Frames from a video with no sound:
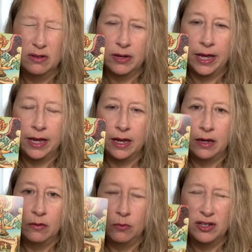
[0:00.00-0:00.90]

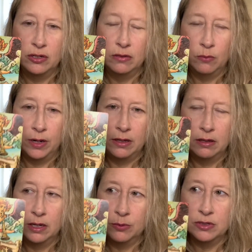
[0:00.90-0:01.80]
okay, when
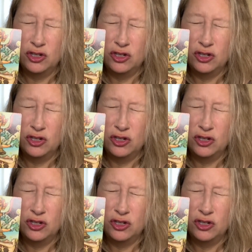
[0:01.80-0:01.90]
there was